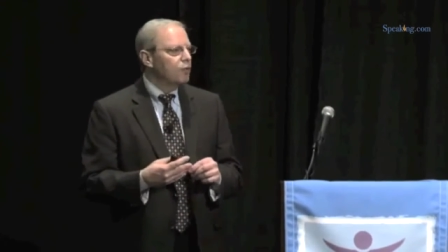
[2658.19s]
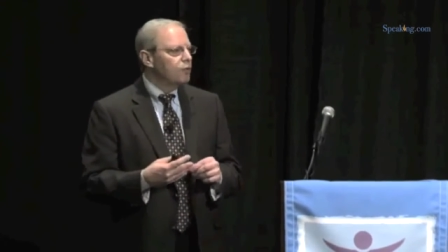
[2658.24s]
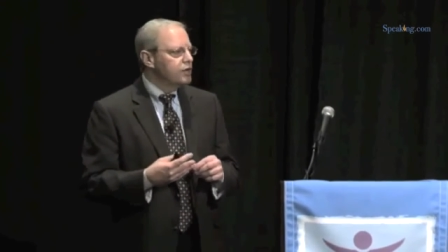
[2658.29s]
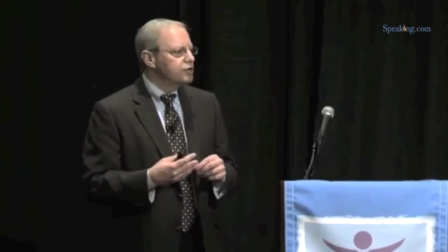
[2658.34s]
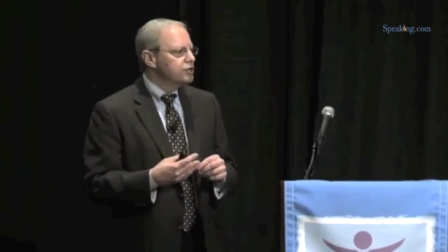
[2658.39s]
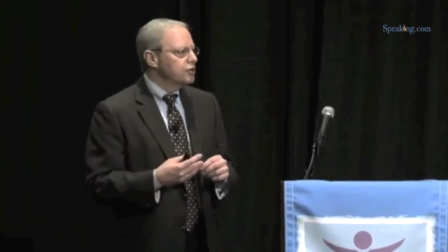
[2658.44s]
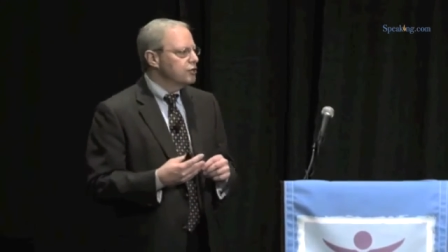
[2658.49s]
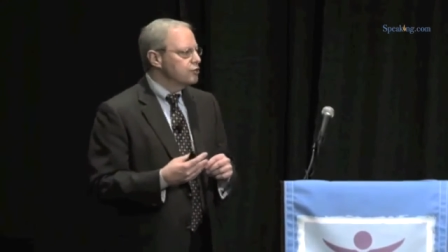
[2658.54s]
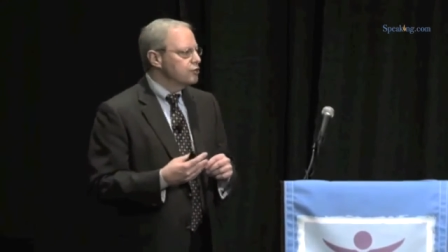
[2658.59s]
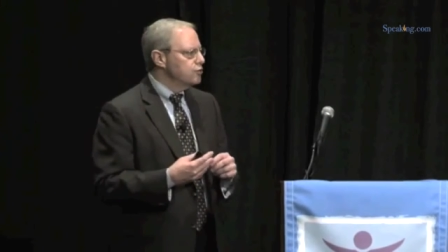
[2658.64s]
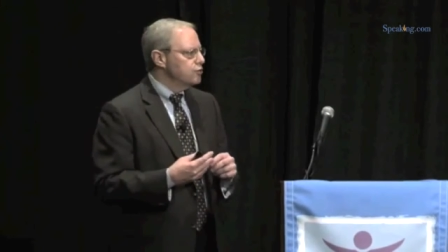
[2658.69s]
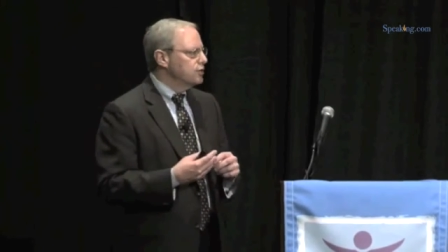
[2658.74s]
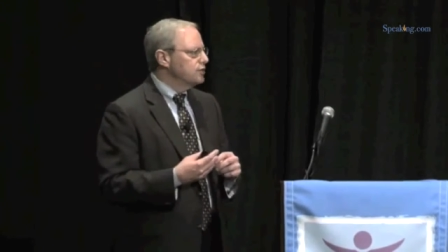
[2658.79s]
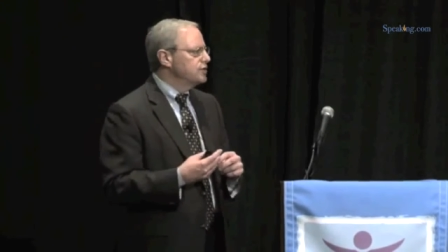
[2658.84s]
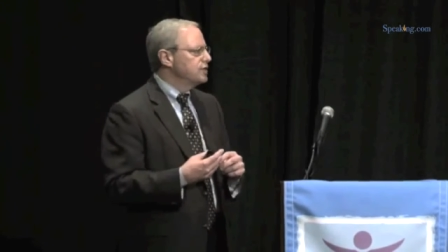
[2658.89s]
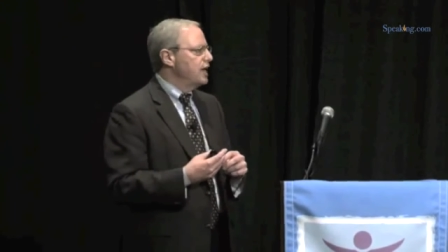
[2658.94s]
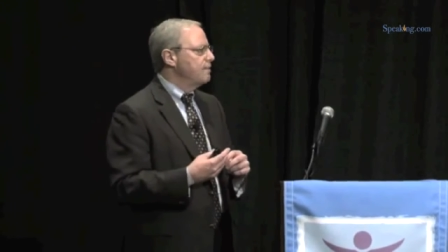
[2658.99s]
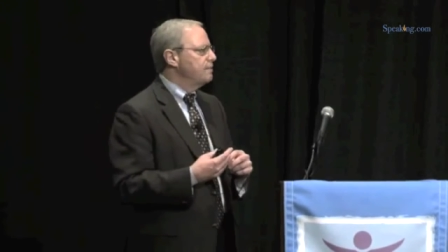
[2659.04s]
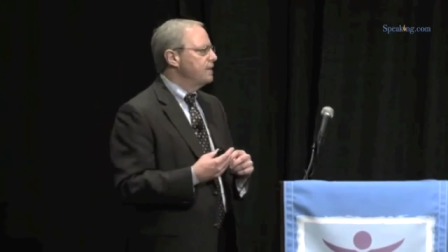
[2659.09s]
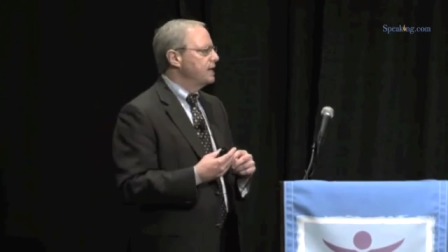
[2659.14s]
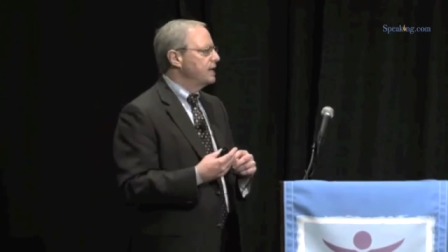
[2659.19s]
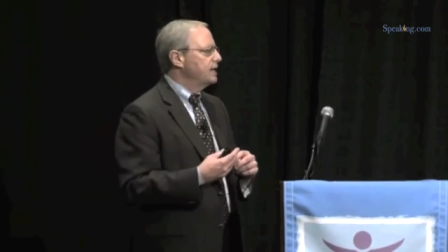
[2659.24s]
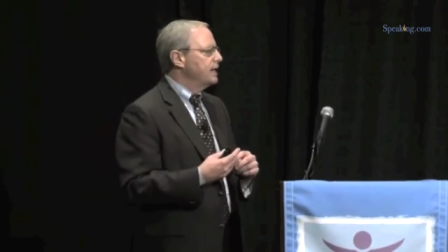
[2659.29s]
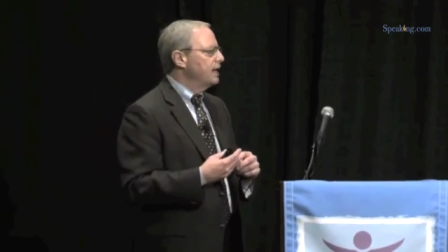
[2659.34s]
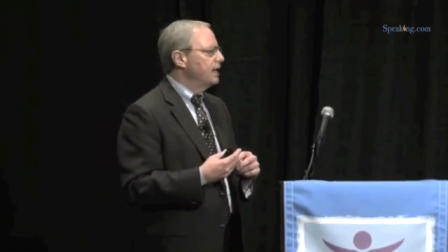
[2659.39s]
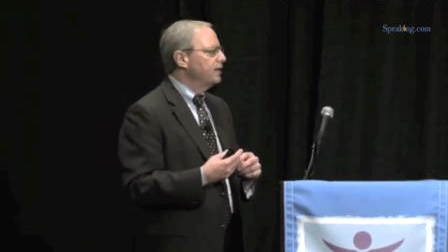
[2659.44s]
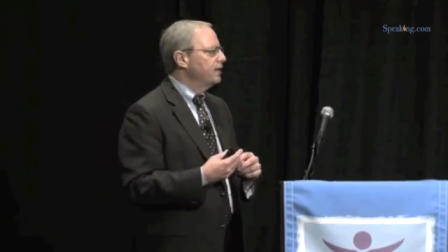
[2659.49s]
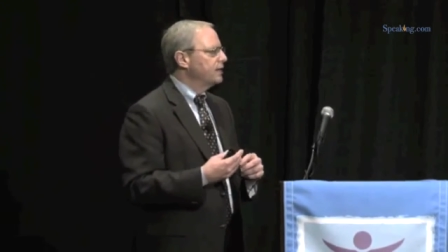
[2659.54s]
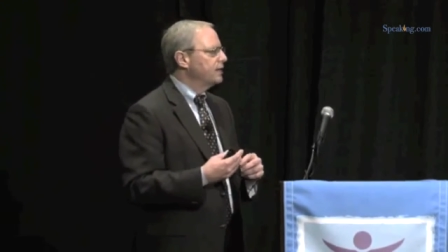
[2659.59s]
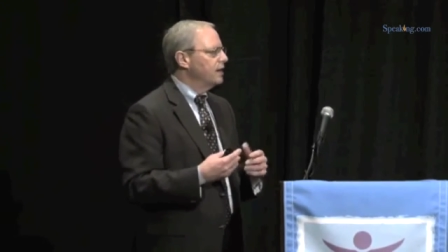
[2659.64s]
We should do the same thing in
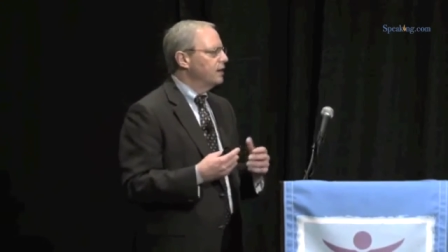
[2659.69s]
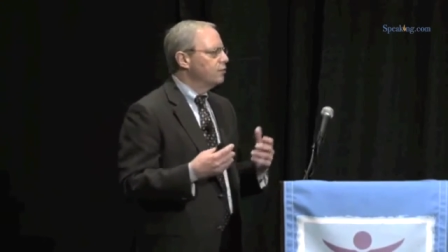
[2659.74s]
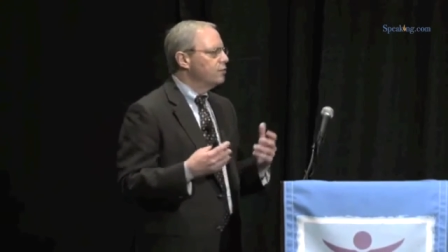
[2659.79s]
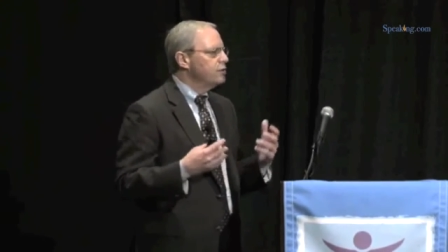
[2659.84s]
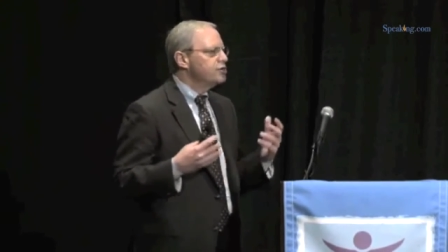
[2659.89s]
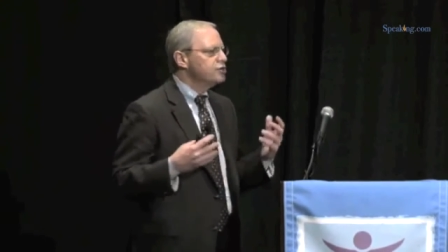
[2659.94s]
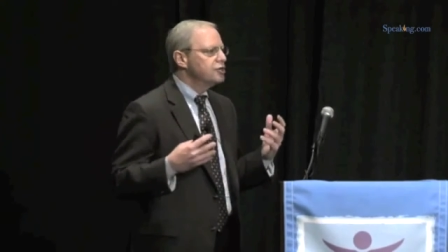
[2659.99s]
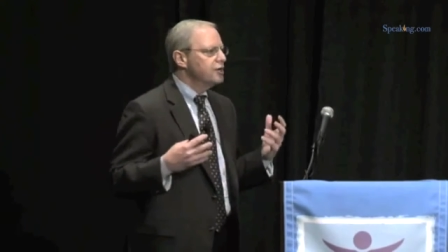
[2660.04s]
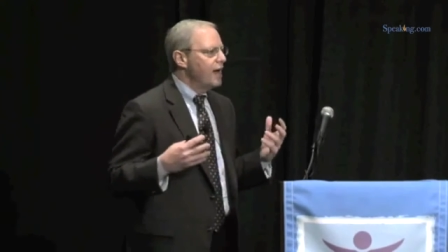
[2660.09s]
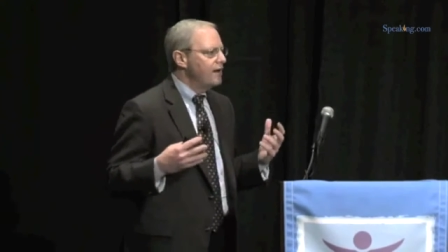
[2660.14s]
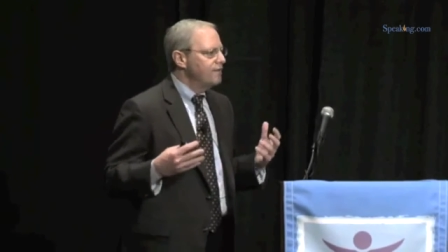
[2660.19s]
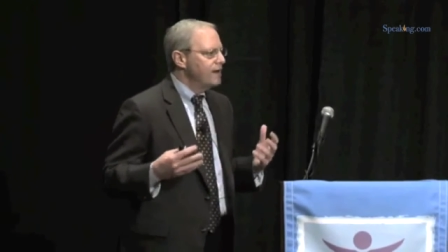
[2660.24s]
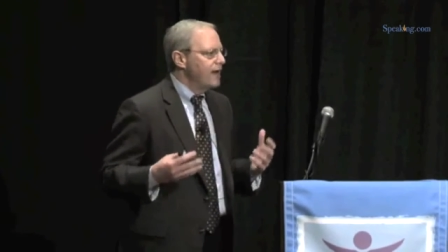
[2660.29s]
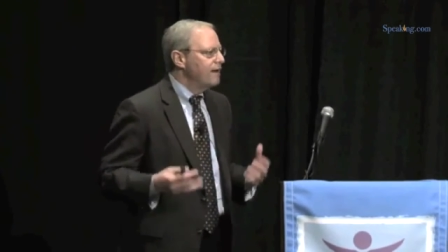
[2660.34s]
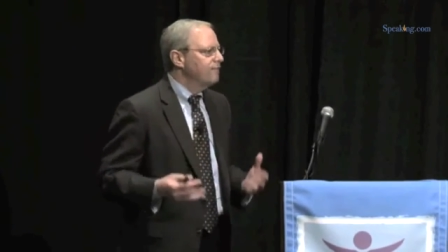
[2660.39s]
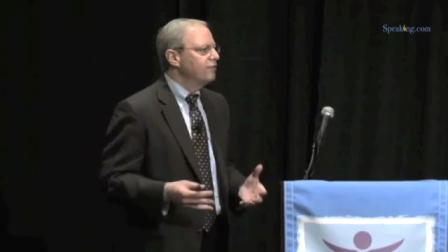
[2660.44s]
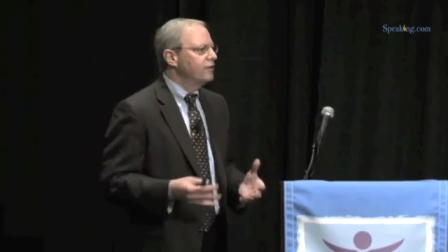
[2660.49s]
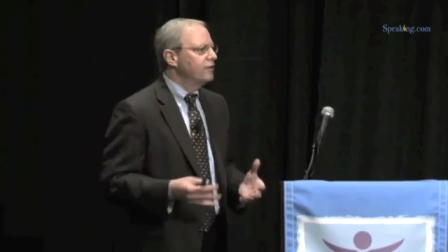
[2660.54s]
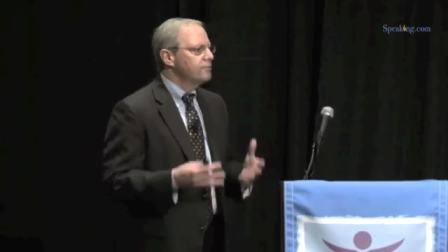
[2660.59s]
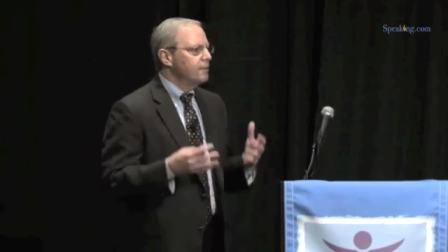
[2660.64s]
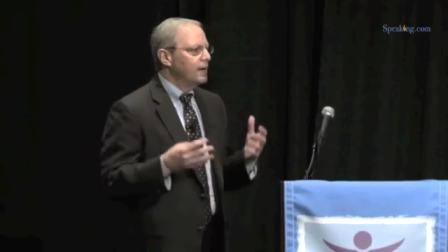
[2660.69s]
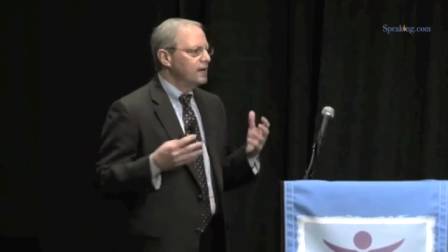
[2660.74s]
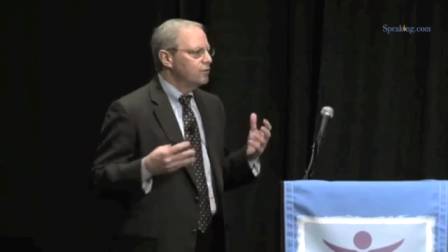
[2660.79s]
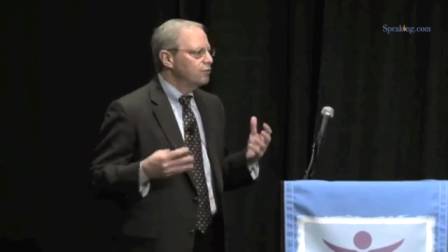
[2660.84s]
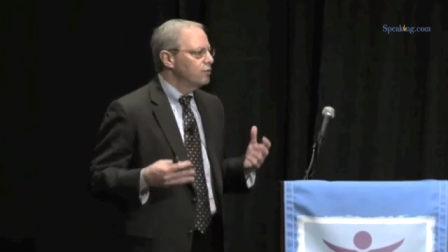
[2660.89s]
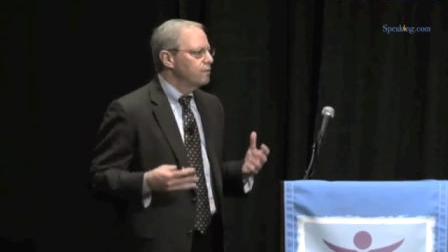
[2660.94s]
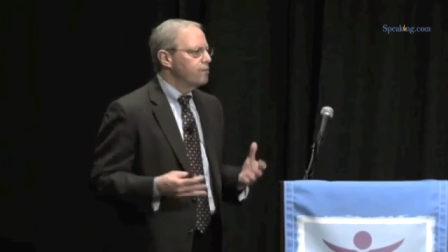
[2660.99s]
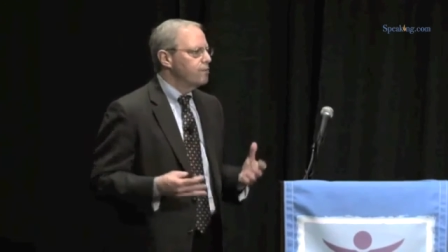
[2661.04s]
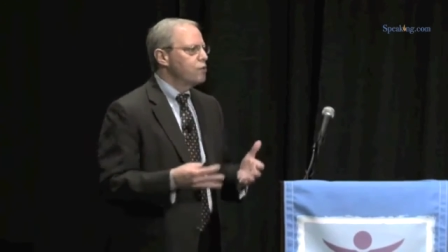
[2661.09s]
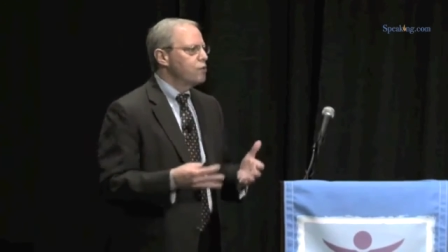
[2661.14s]
healthcare. We should have everybody
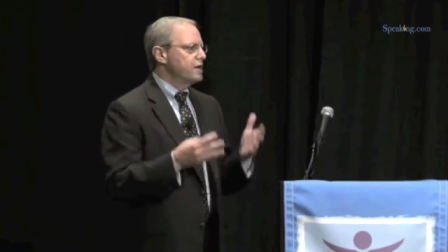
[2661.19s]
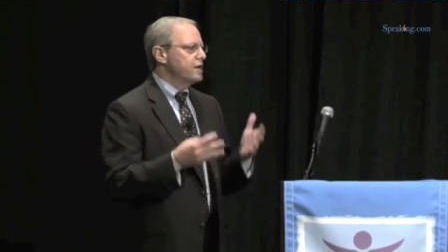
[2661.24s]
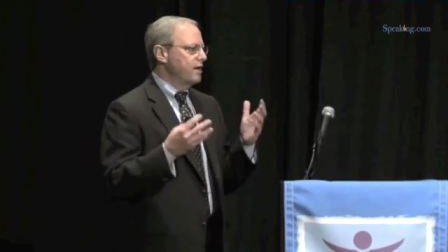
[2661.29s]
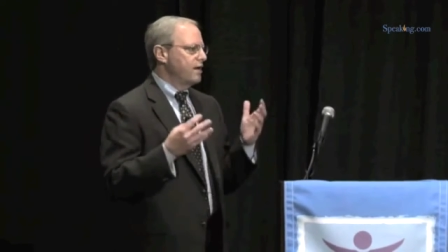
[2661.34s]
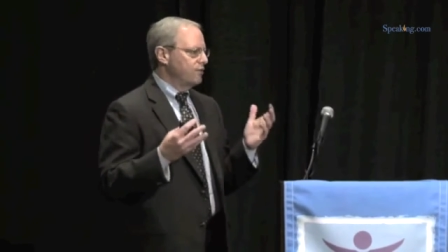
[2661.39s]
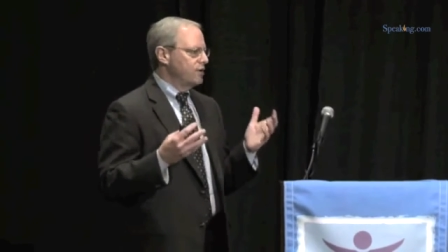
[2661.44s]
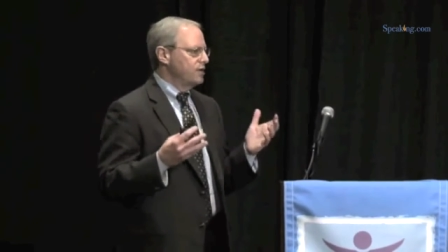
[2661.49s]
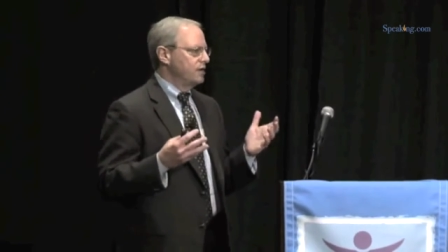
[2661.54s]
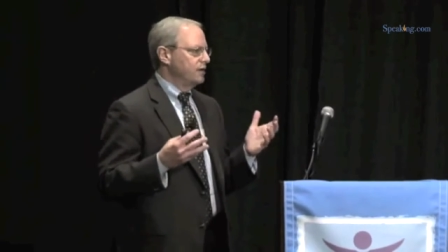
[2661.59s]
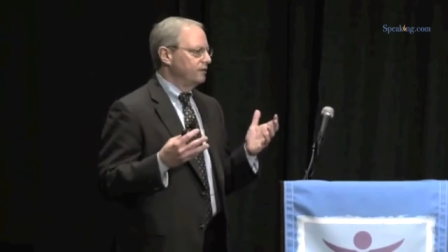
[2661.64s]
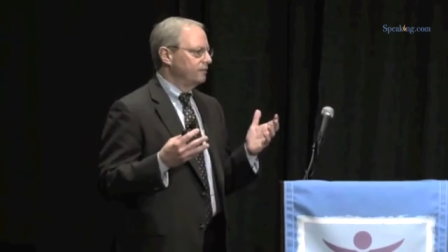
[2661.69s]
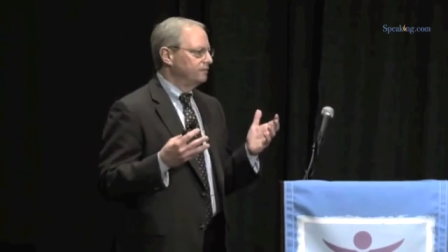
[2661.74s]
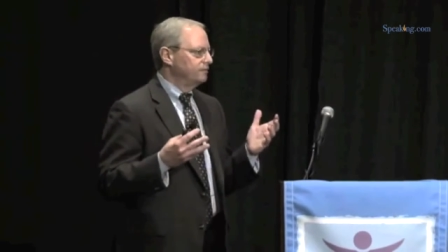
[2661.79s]
report everything.